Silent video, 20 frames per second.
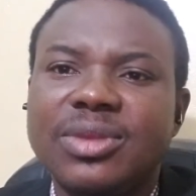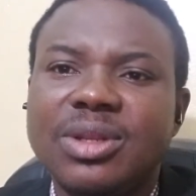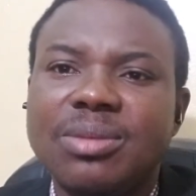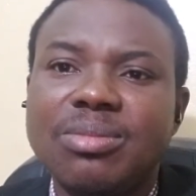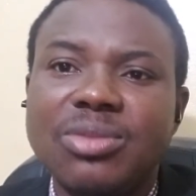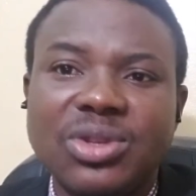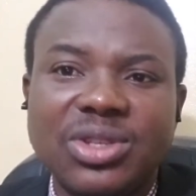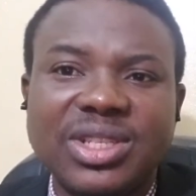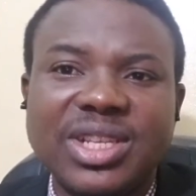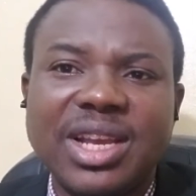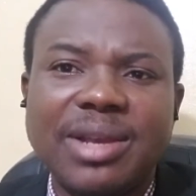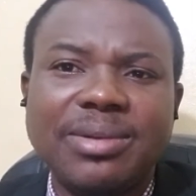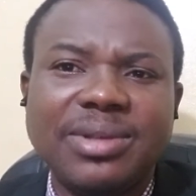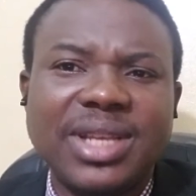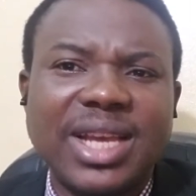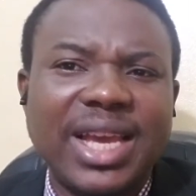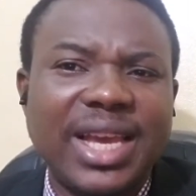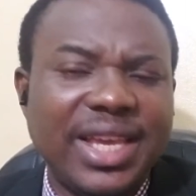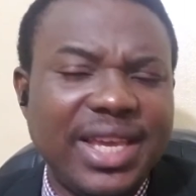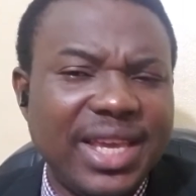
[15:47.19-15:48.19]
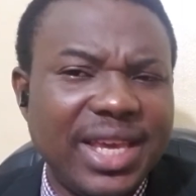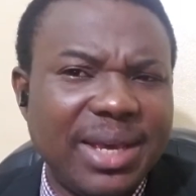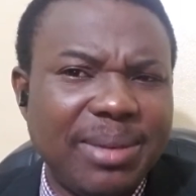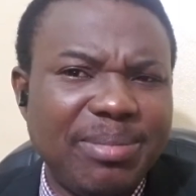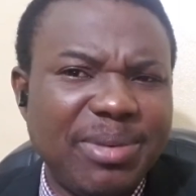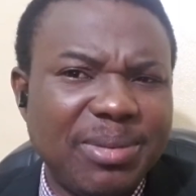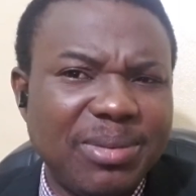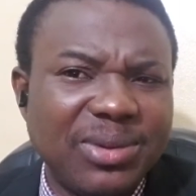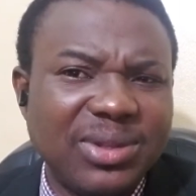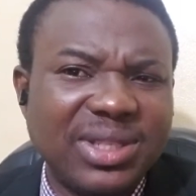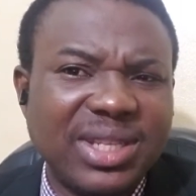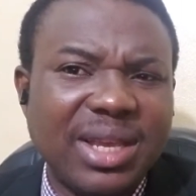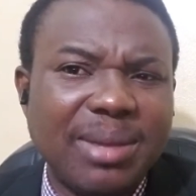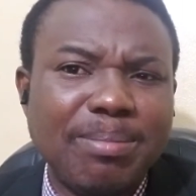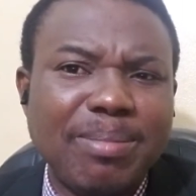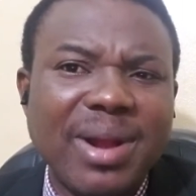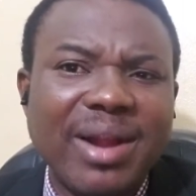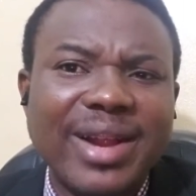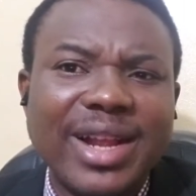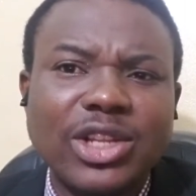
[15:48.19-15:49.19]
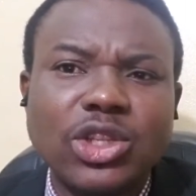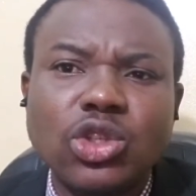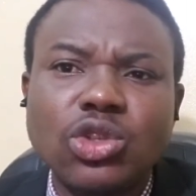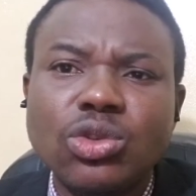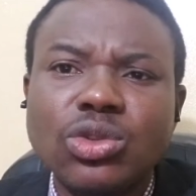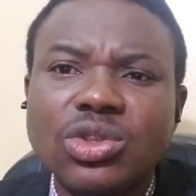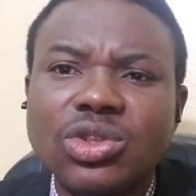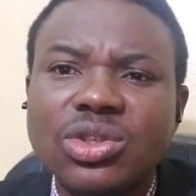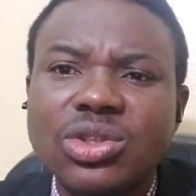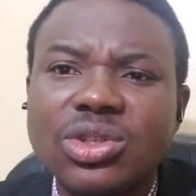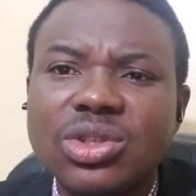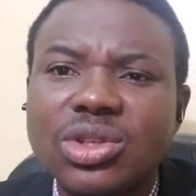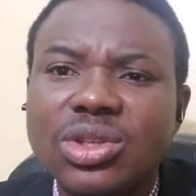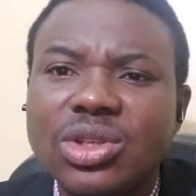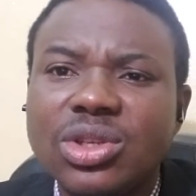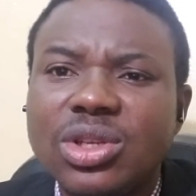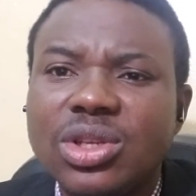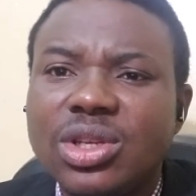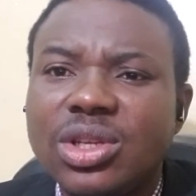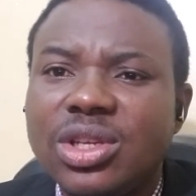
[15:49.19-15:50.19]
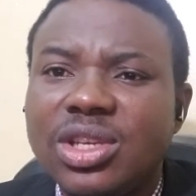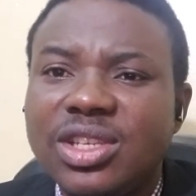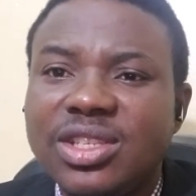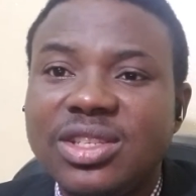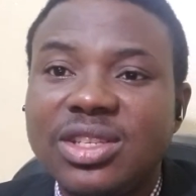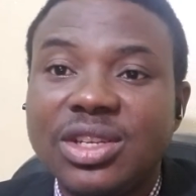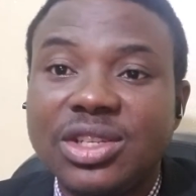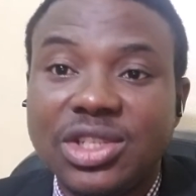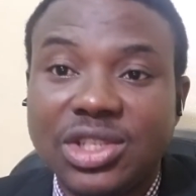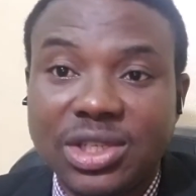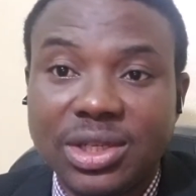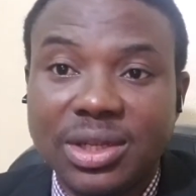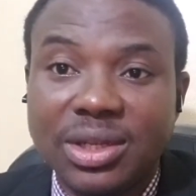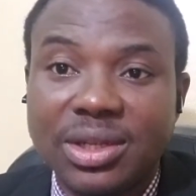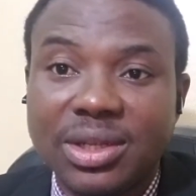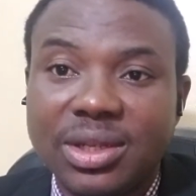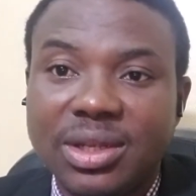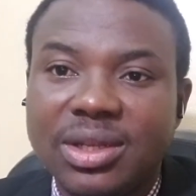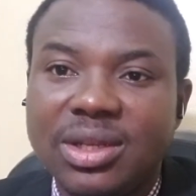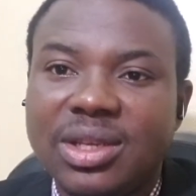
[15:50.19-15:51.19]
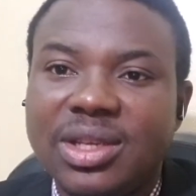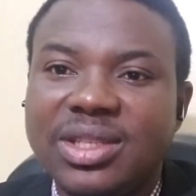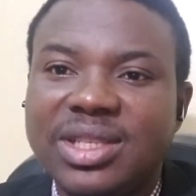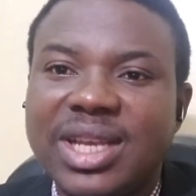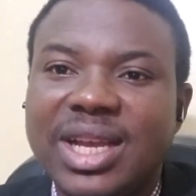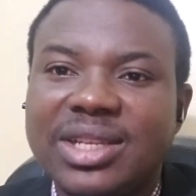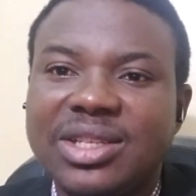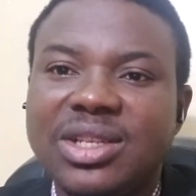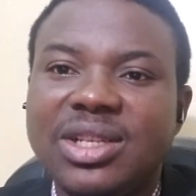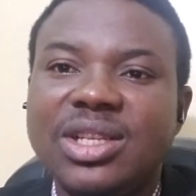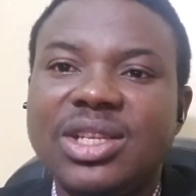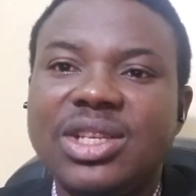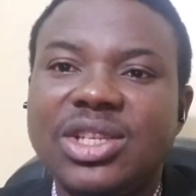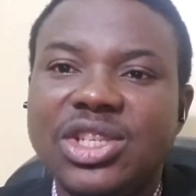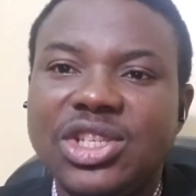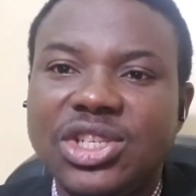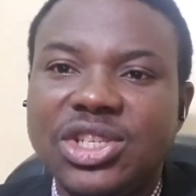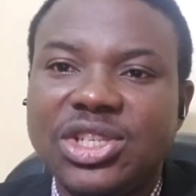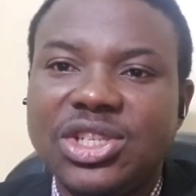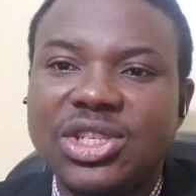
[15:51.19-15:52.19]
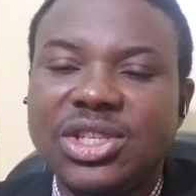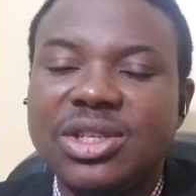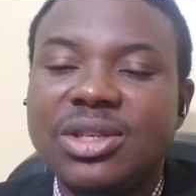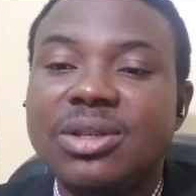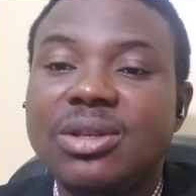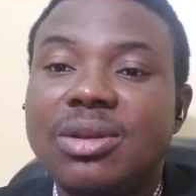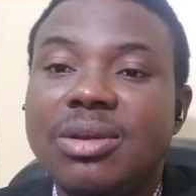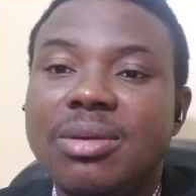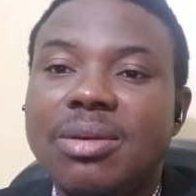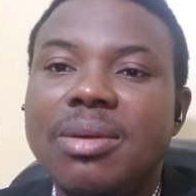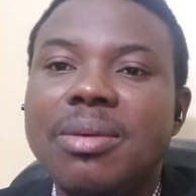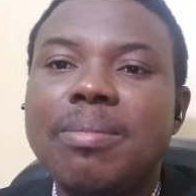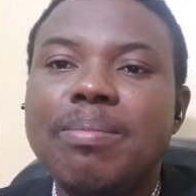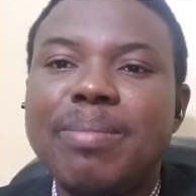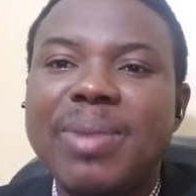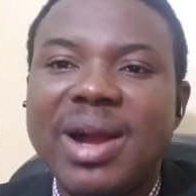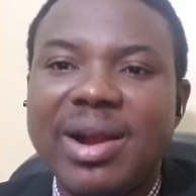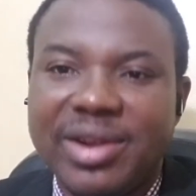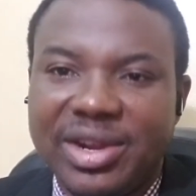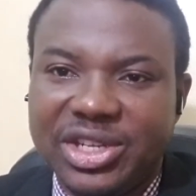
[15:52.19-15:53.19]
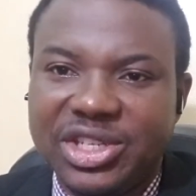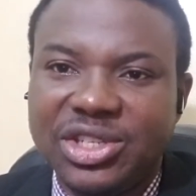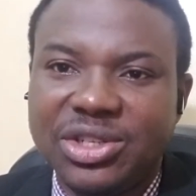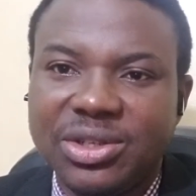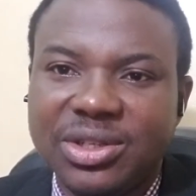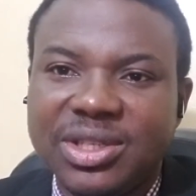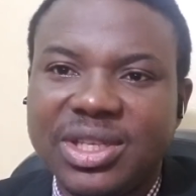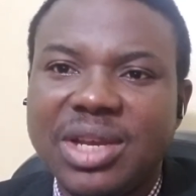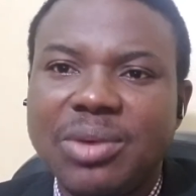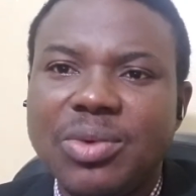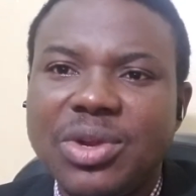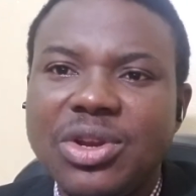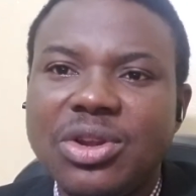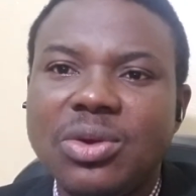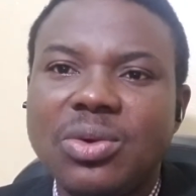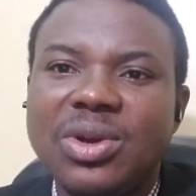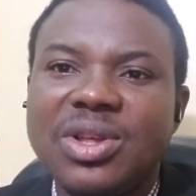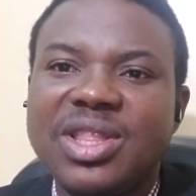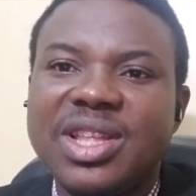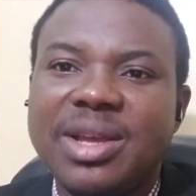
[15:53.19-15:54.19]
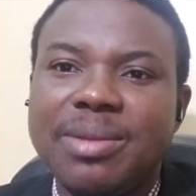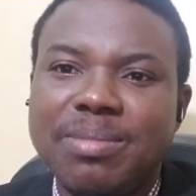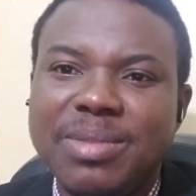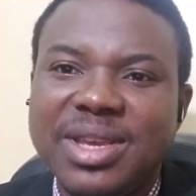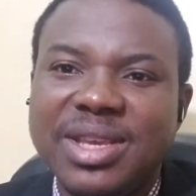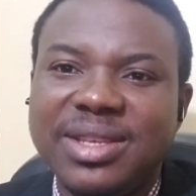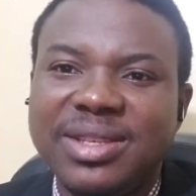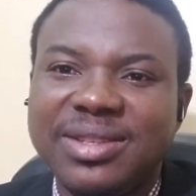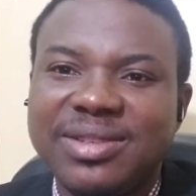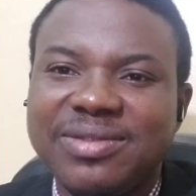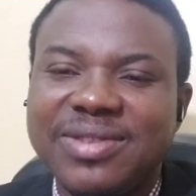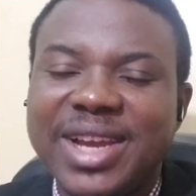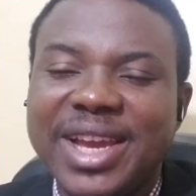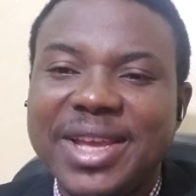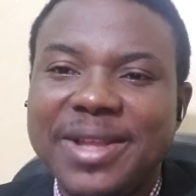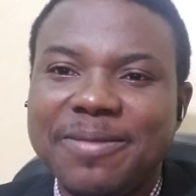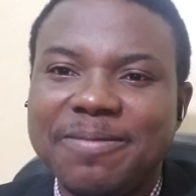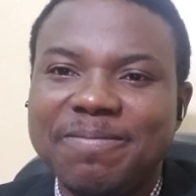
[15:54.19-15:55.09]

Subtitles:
Most times I hear people say parachute. It's not ch, it's actually sh, parachute. And we know what that means, right?